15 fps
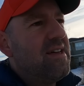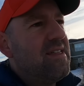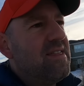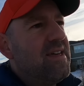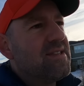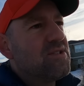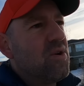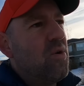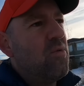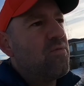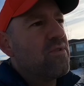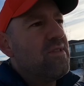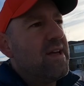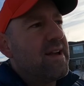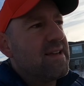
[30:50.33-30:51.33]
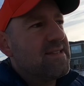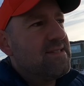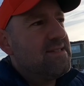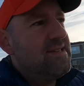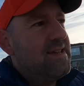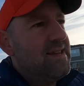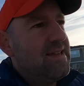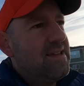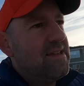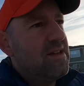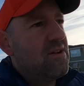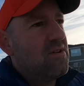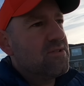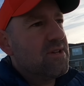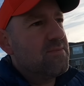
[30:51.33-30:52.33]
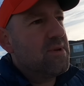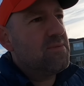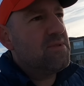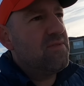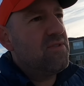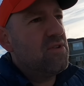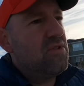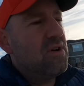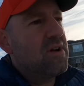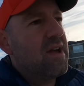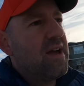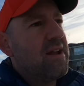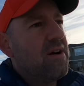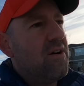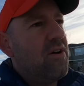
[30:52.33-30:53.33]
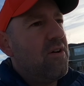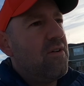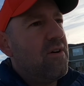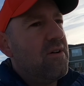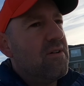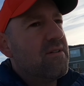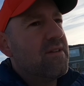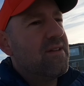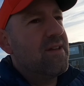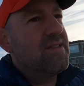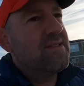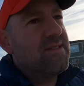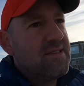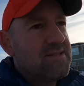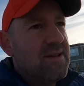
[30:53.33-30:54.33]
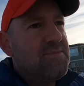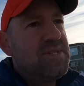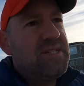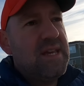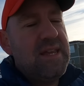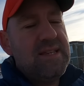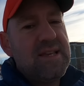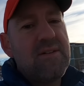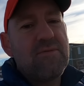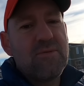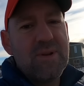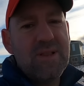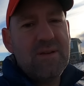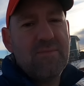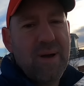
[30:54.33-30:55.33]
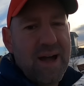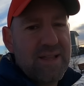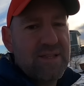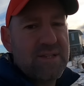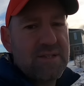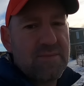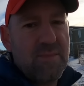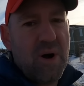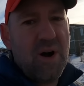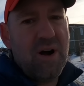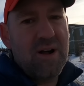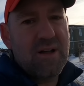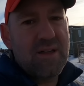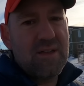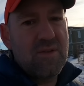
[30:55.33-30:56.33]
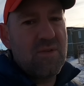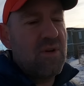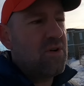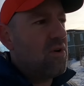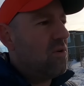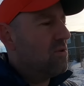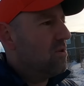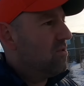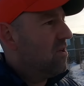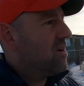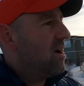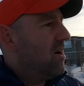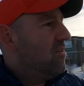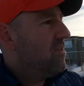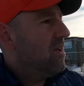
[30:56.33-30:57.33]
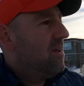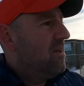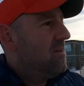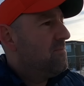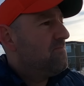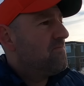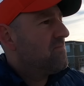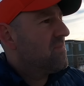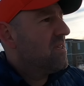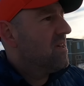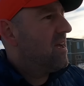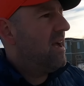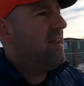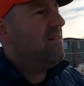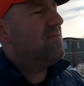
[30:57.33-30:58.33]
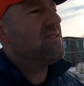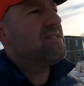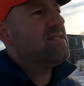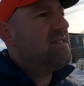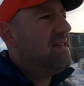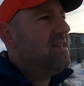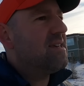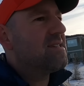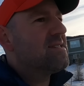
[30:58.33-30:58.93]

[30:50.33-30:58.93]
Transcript: that's over like a city you know sometimes if you look at oh, in some cities have really bad smog you look you look out you can't even see the